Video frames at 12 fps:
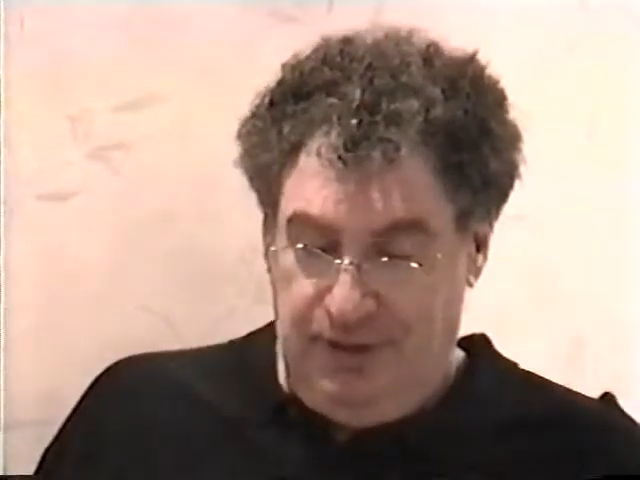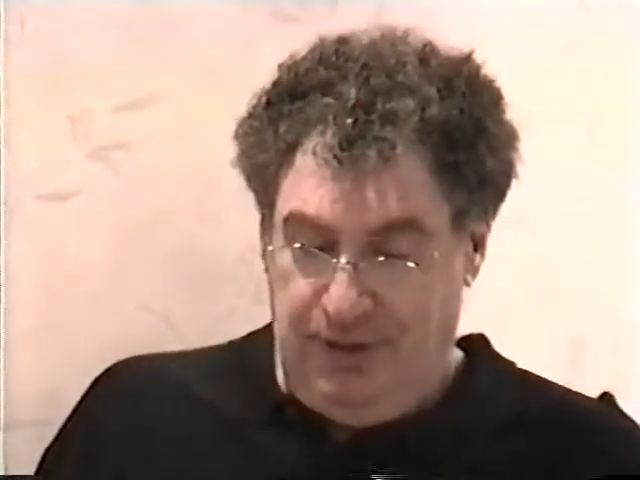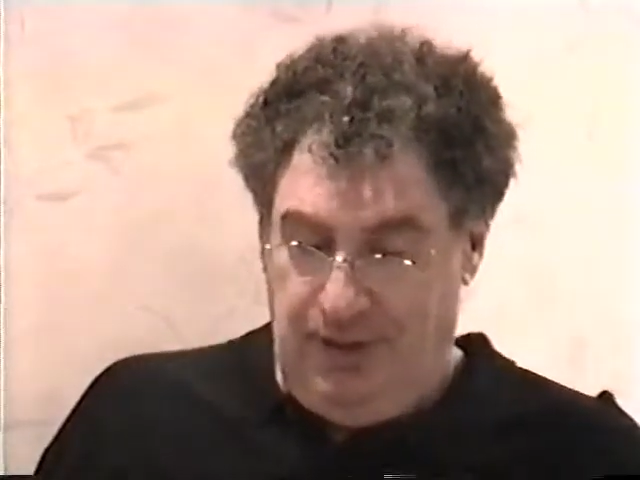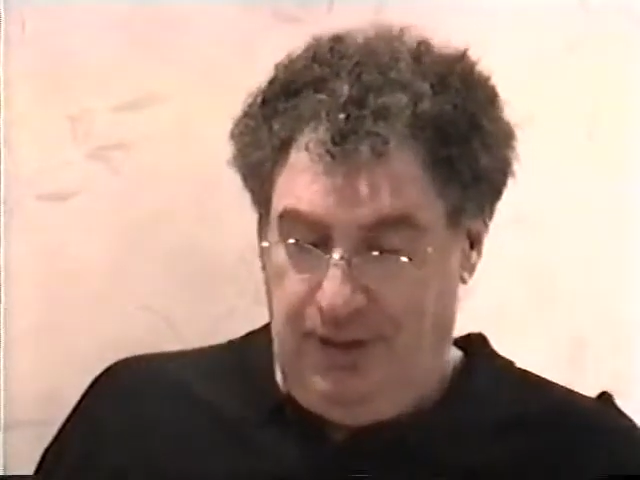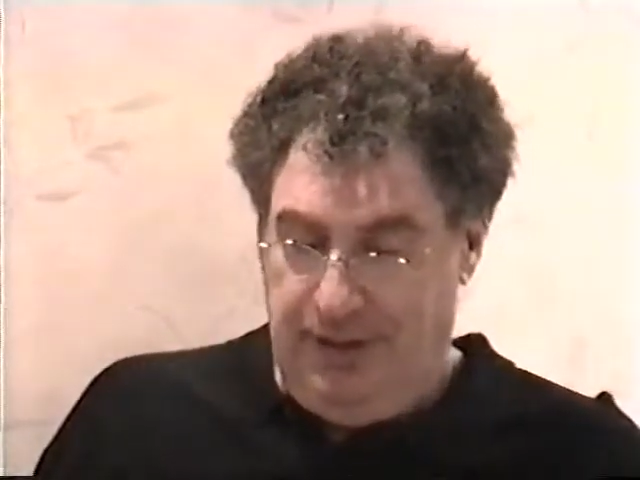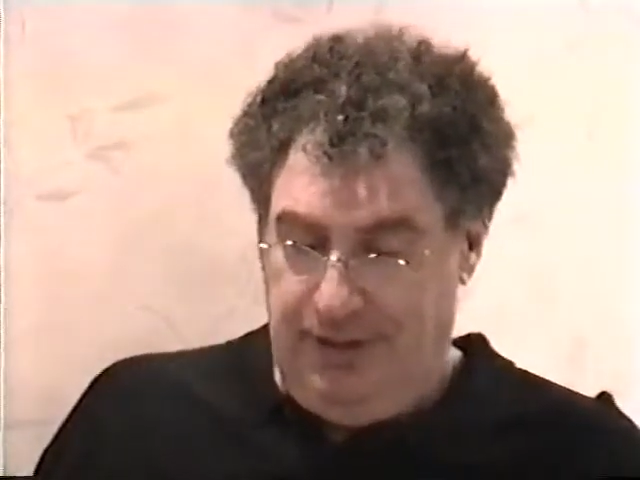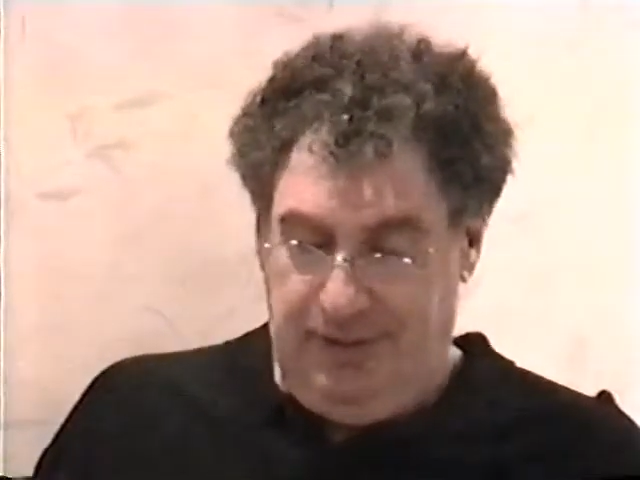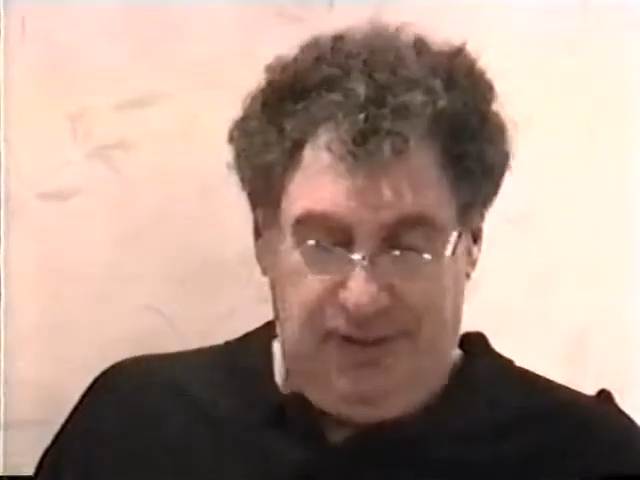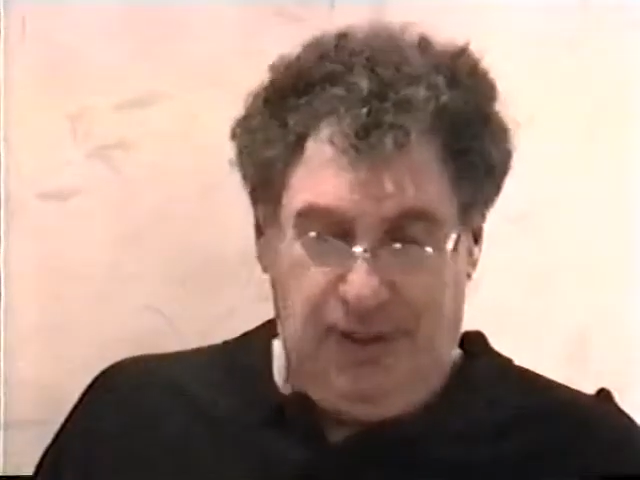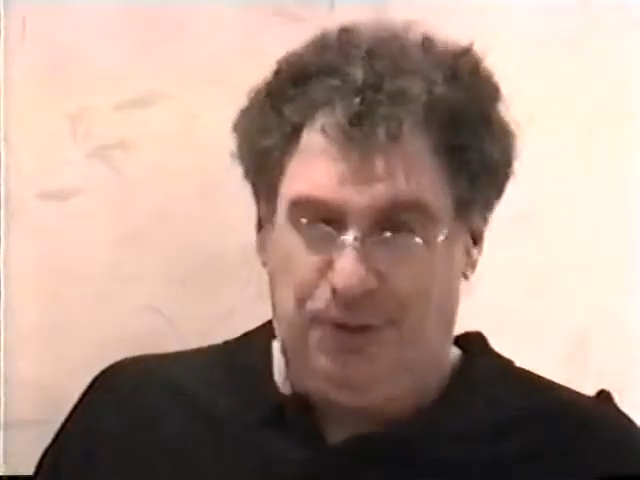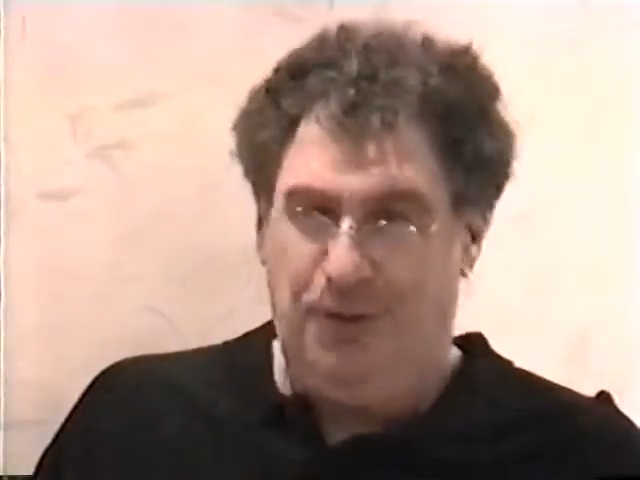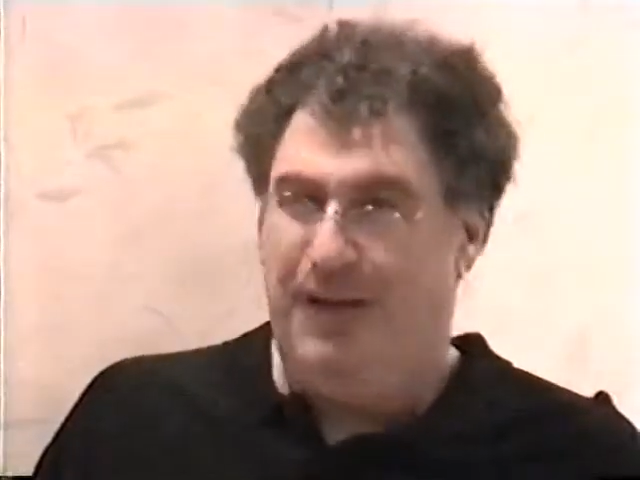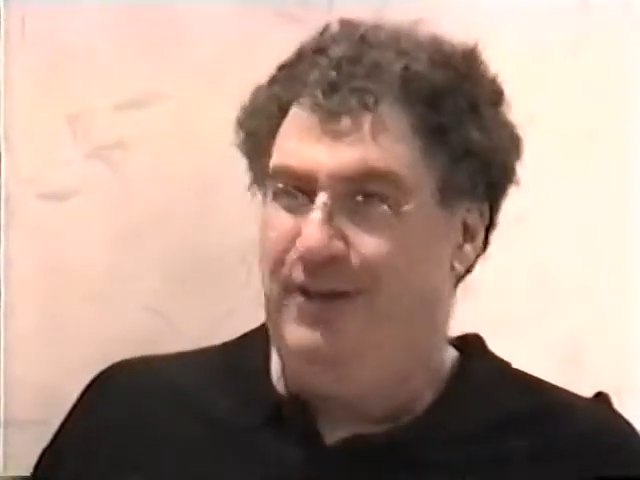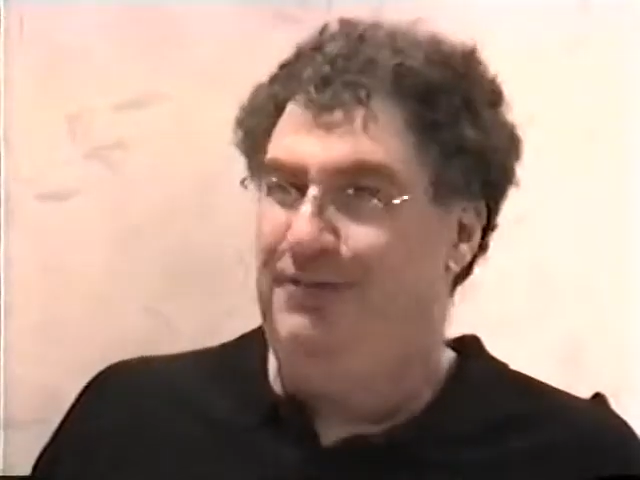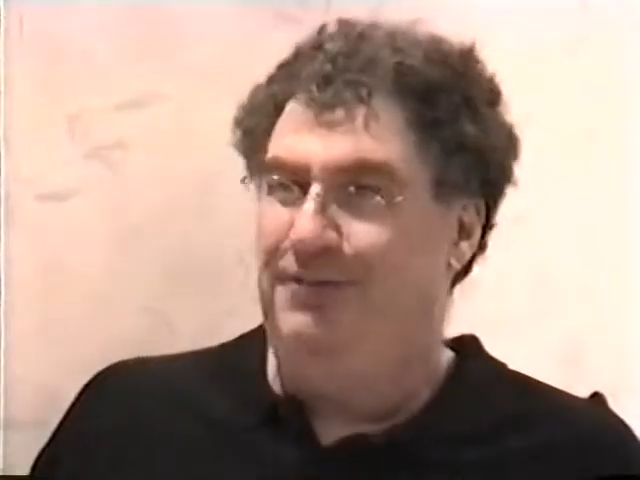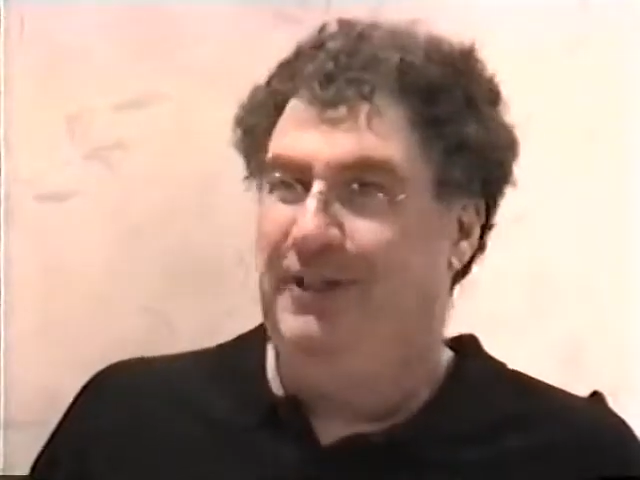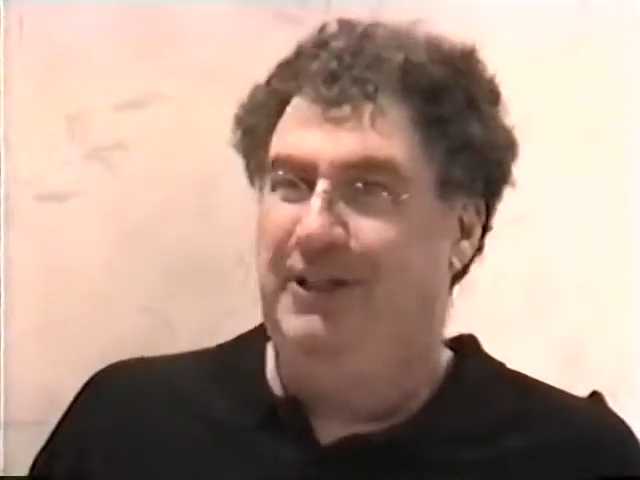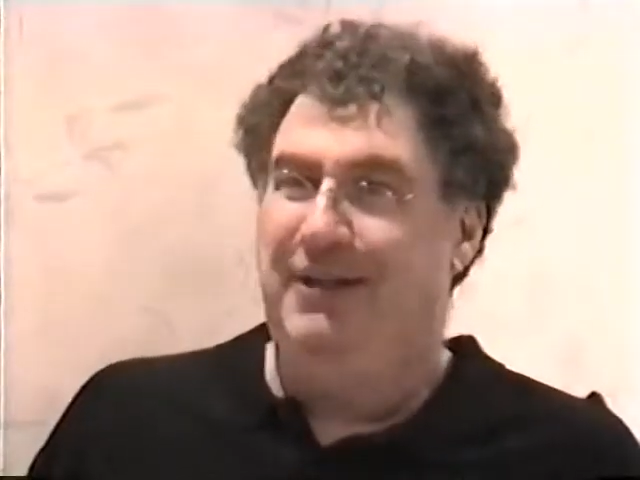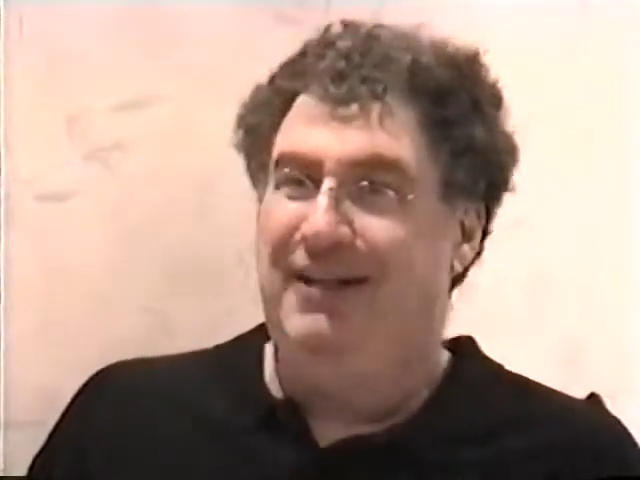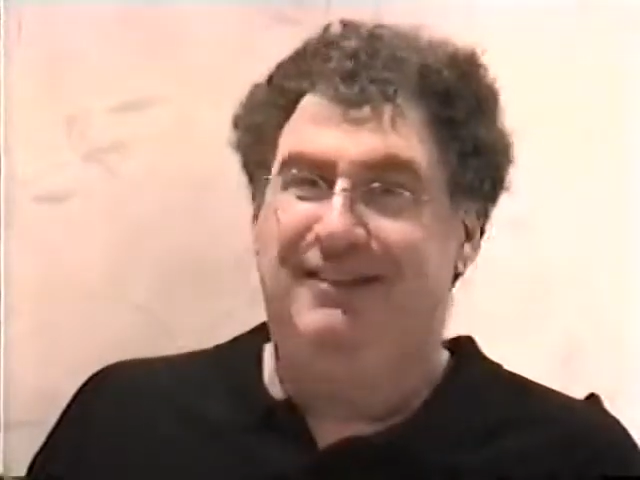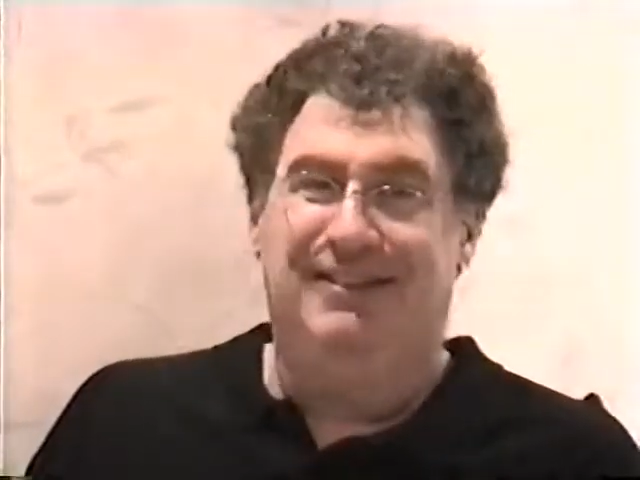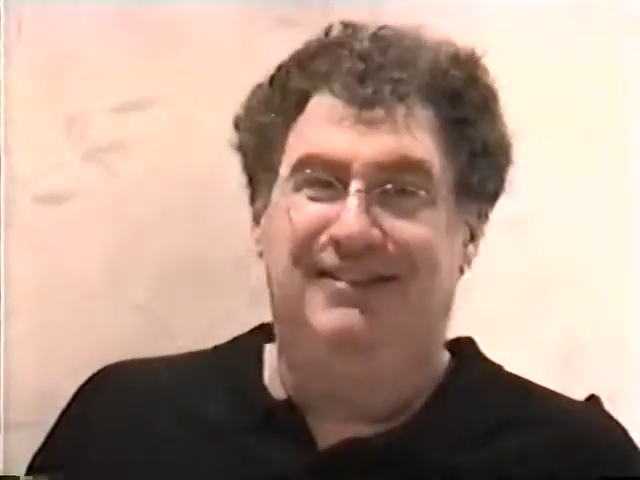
Shirley is still trying to figure out